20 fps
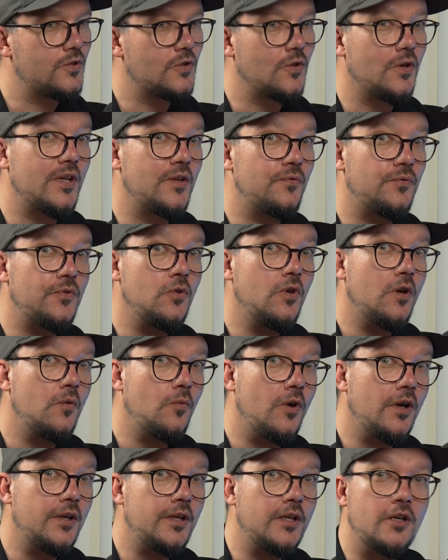So if you are
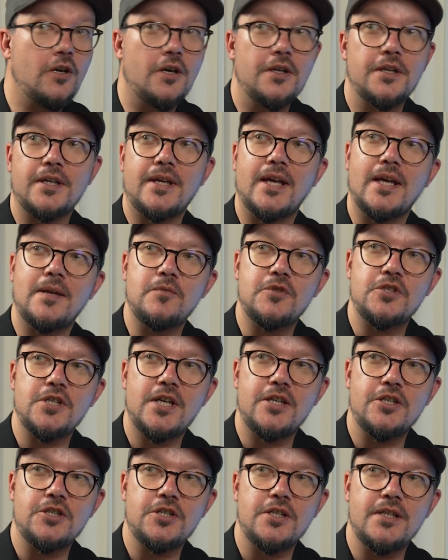working on a game
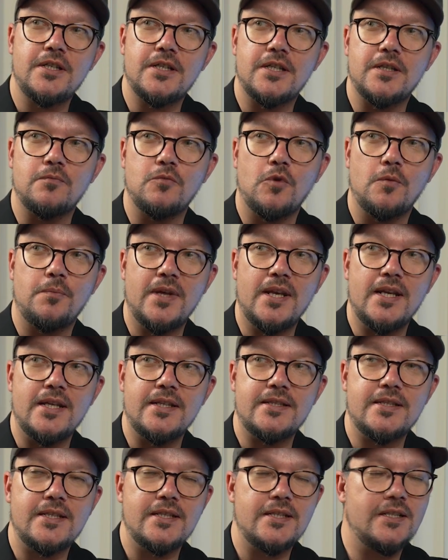changer in
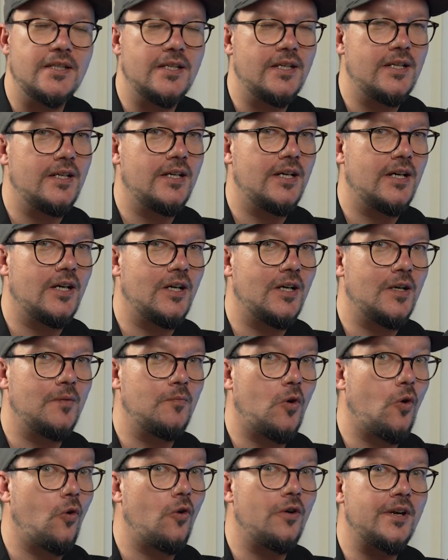mobility
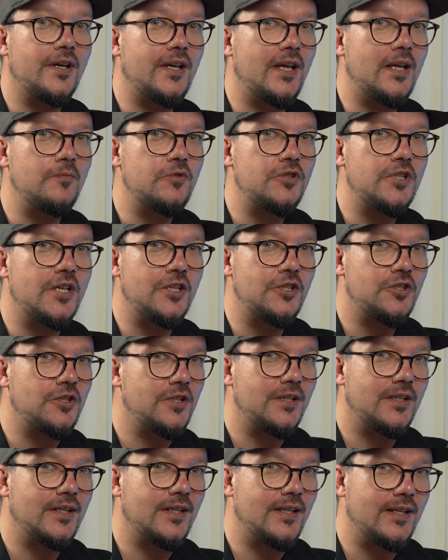or a game
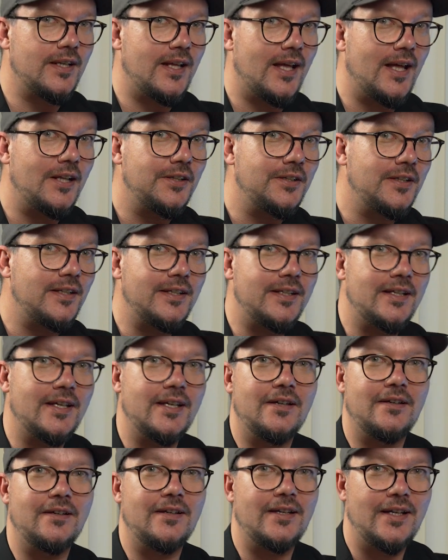changer in elderly
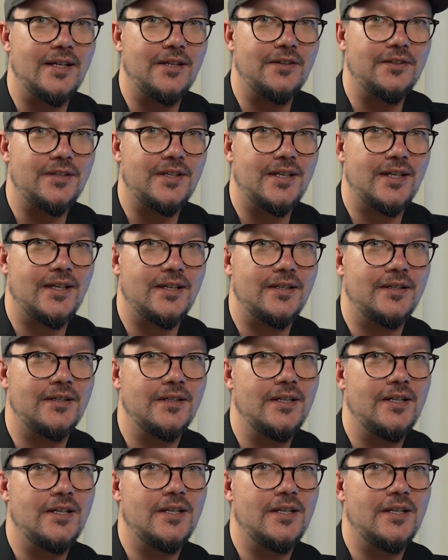care, healthcare,